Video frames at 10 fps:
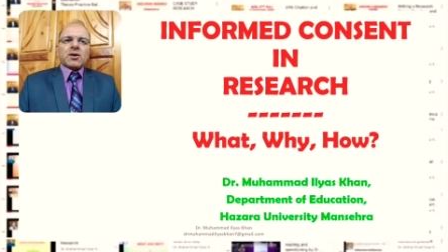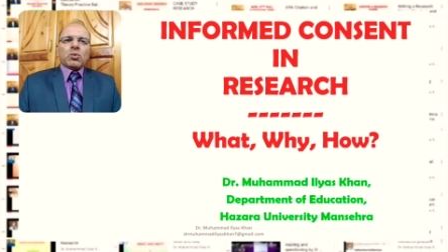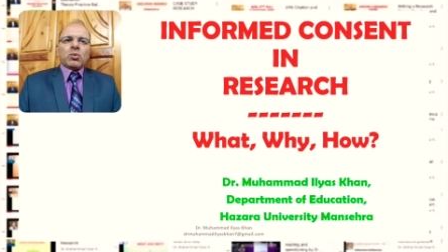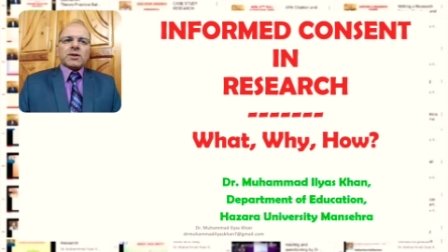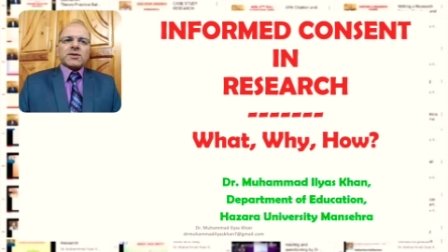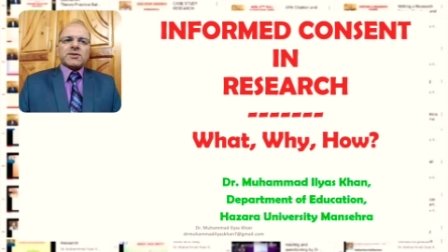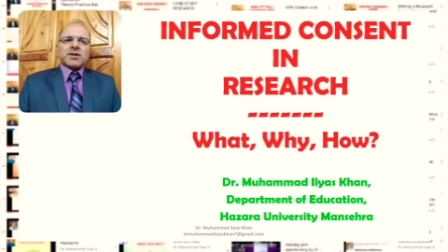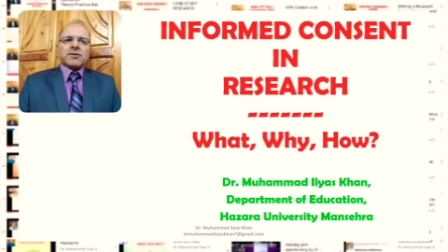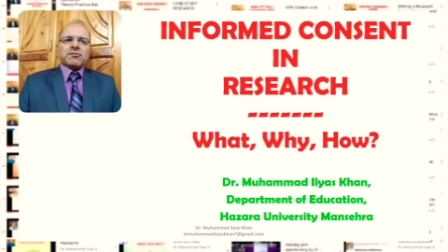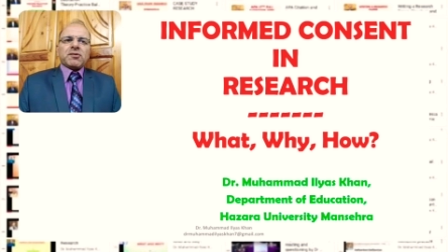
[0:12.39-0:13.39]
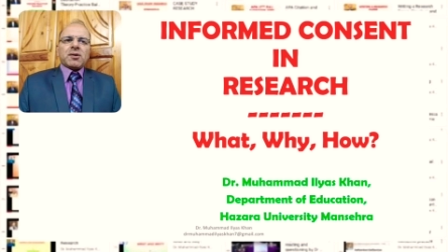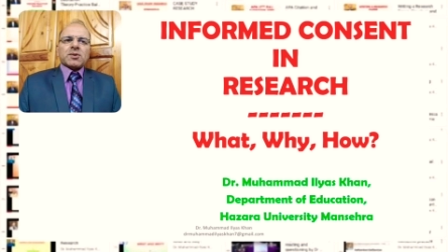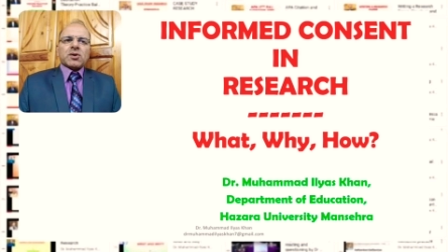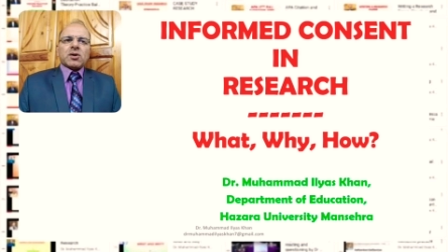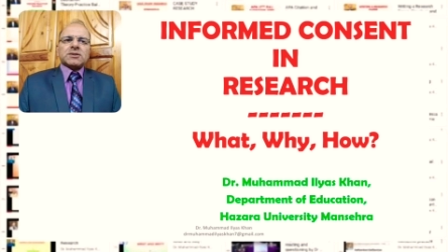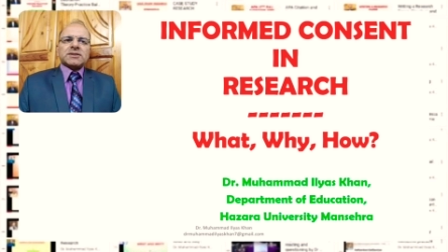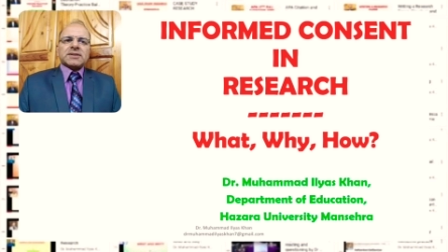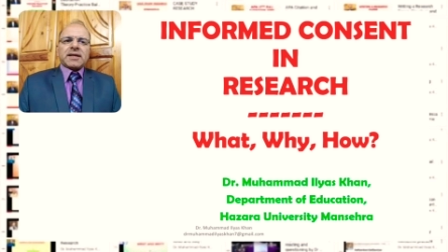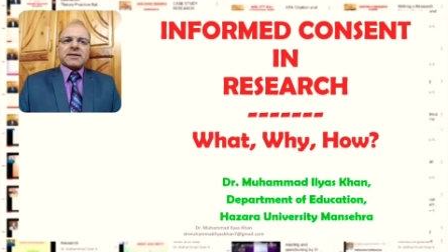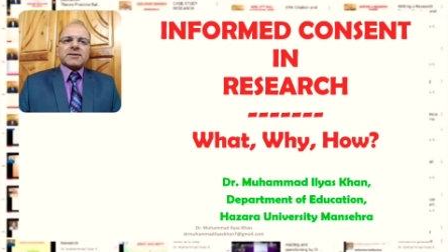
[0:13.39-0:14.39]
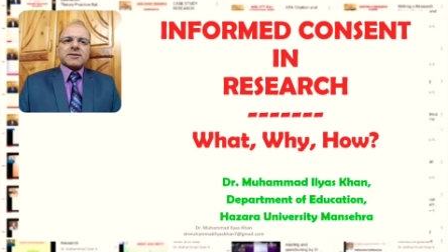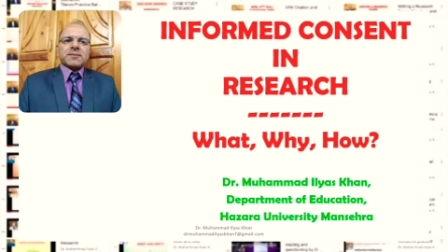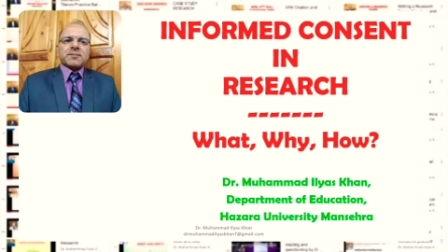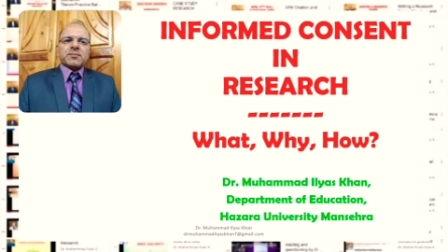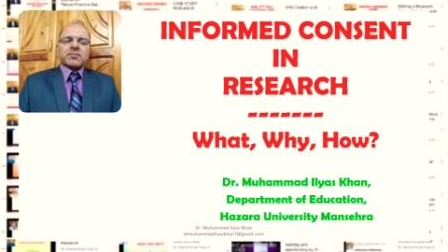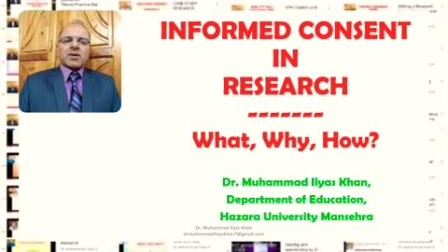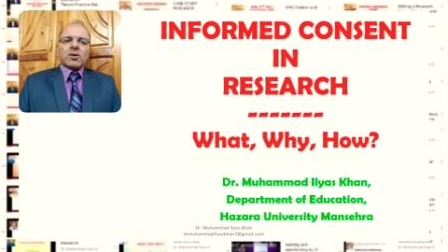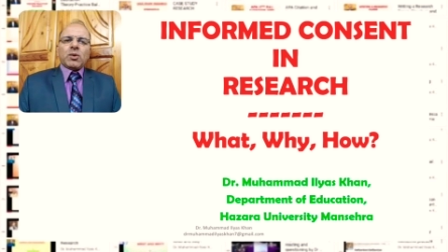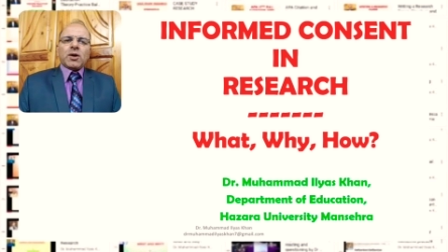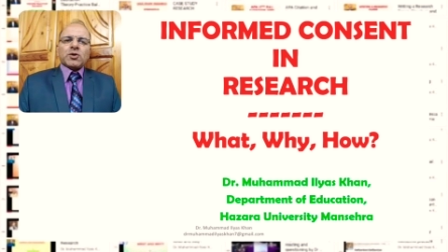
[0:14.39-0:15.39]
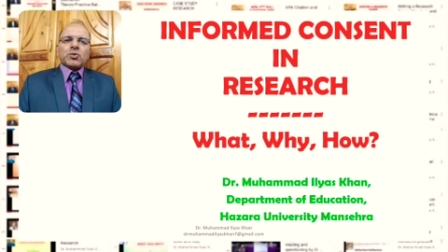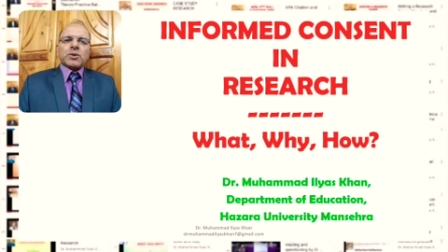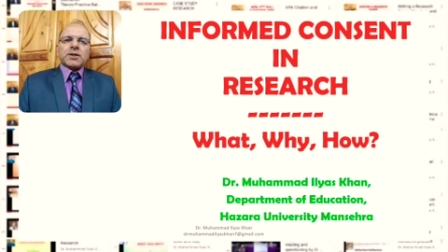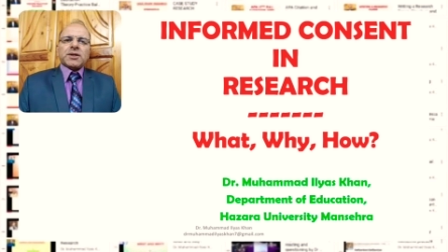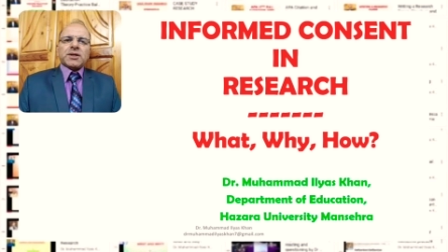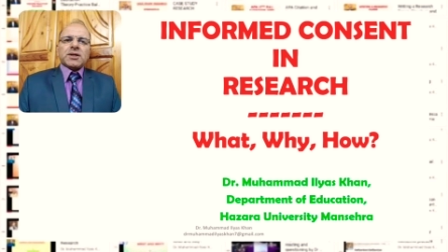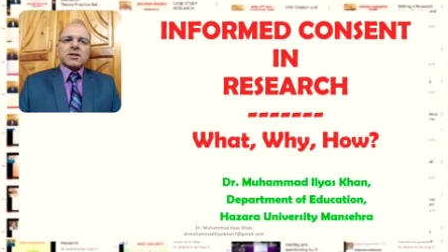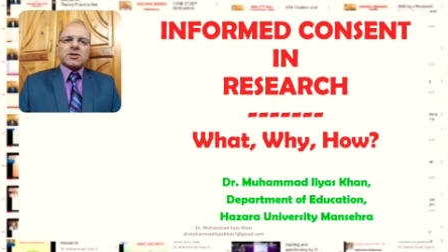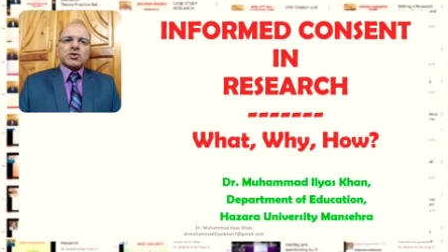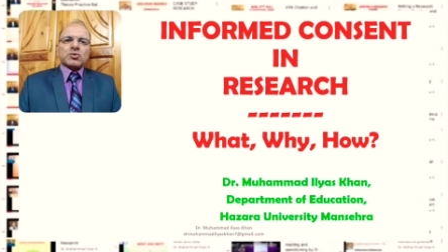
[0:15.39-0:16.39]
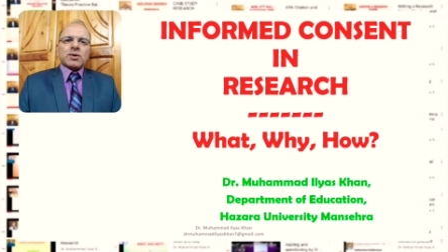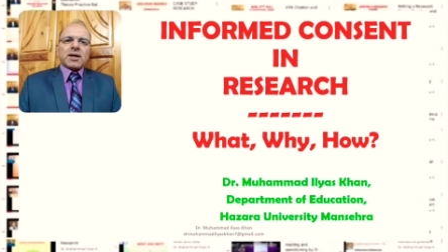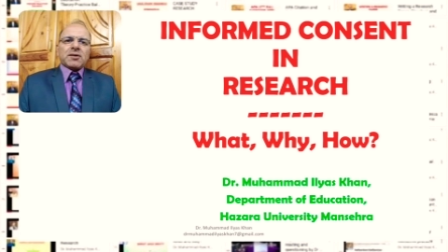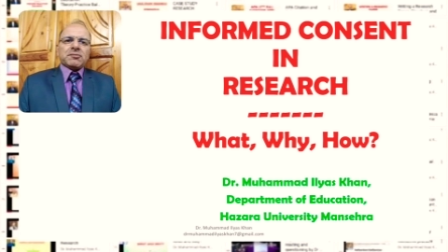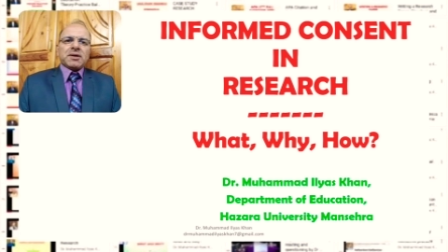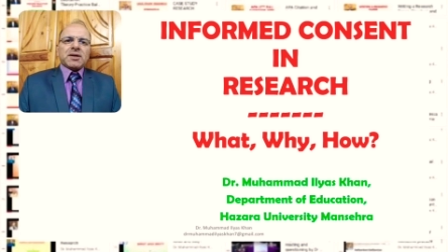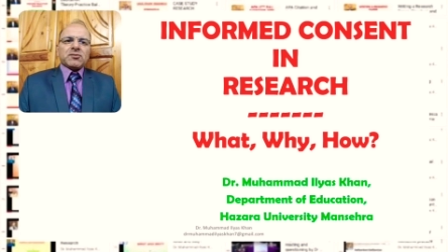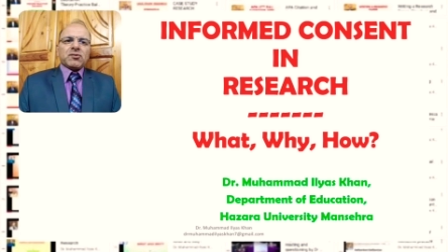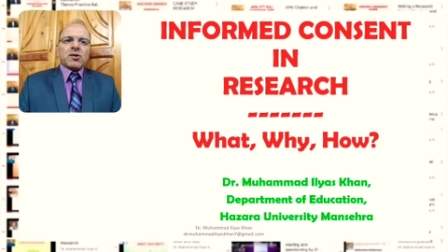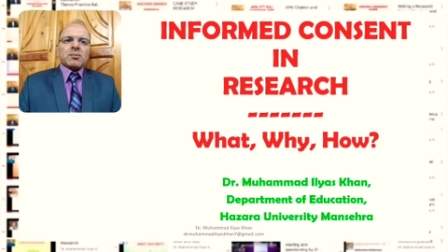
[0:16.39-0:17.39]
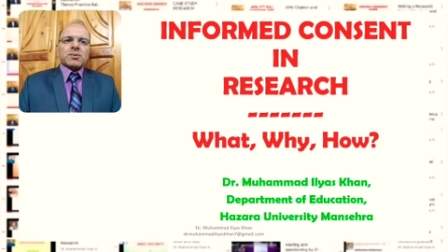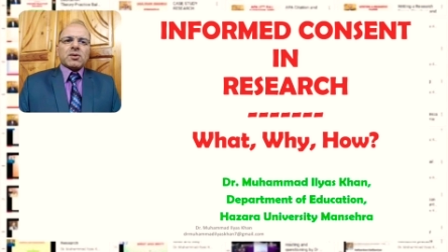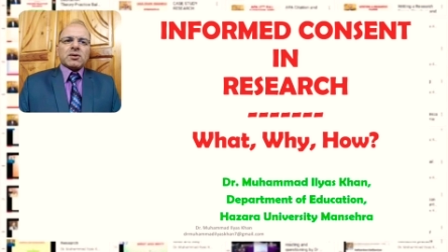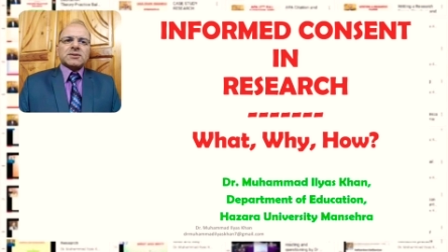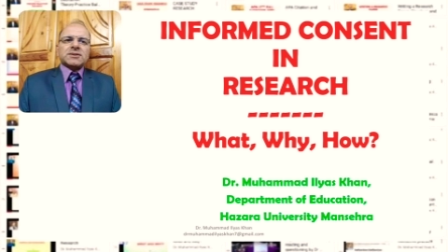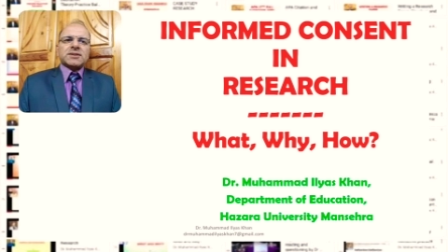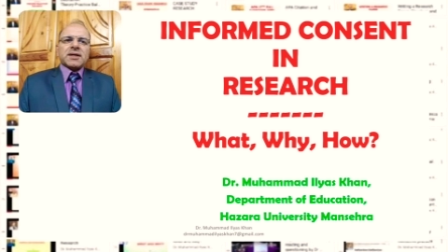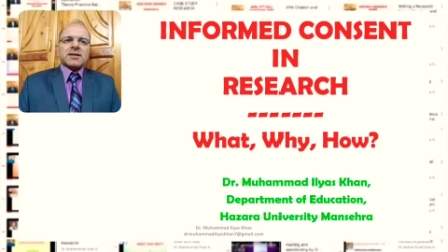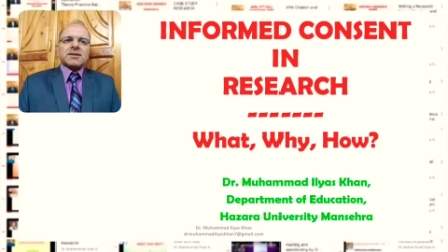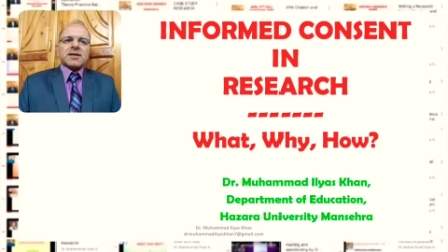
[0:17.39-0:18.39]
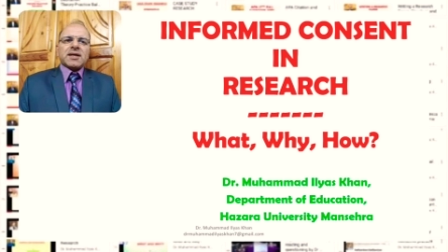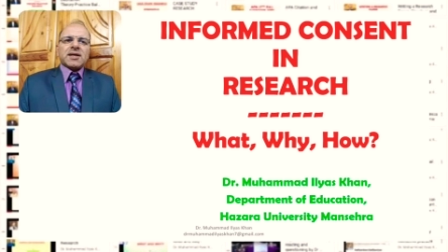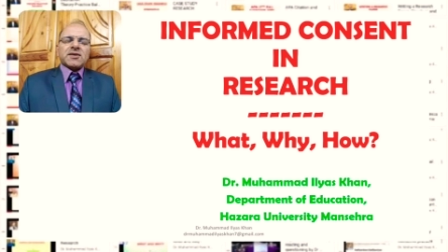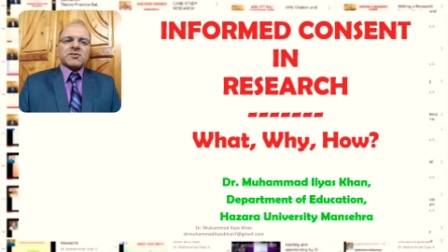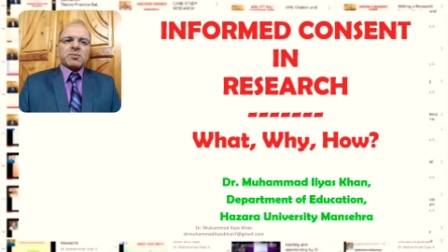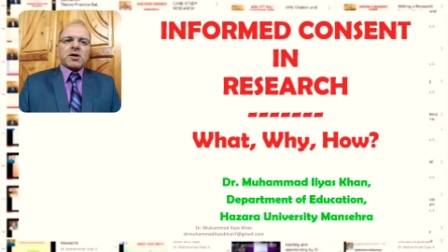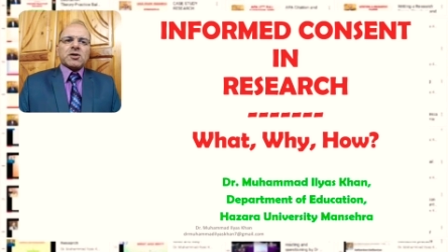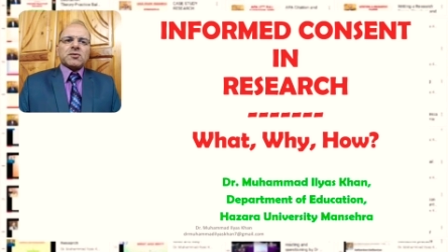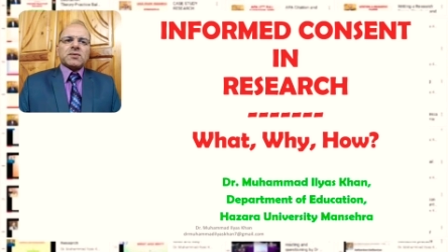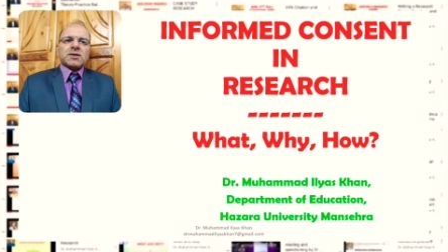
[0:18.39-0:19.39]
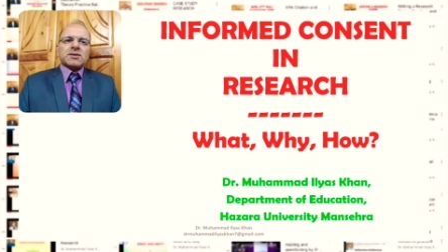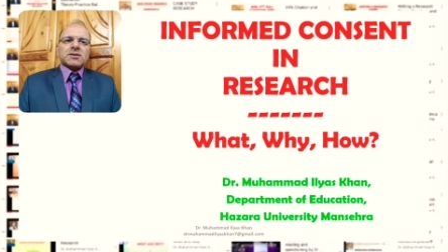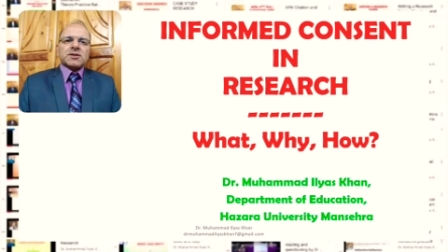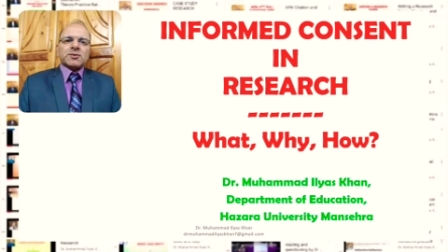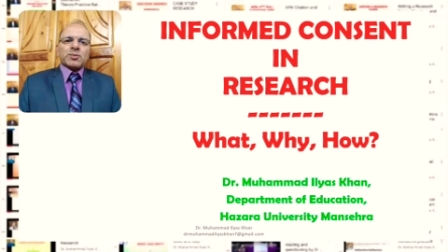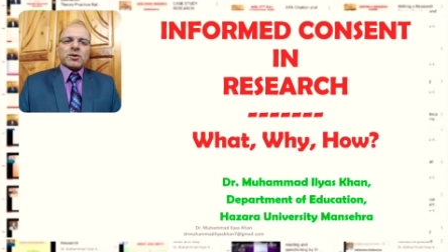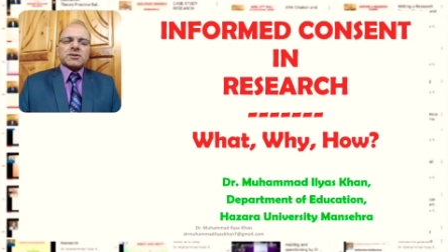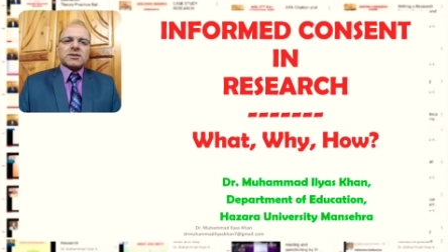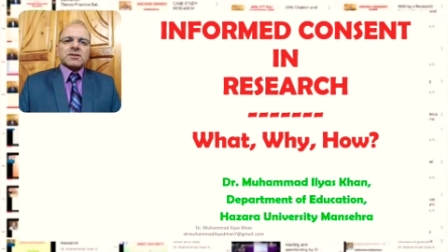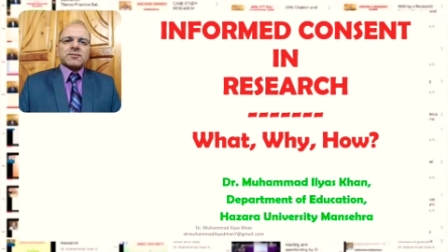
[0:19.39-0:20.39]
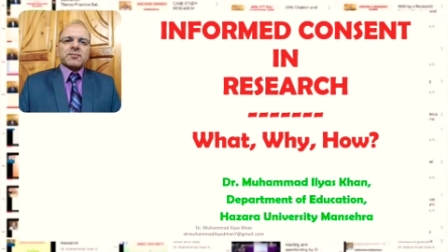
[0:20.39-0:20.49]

What is informed consent? Why do we need to have informed consent as part of the research process?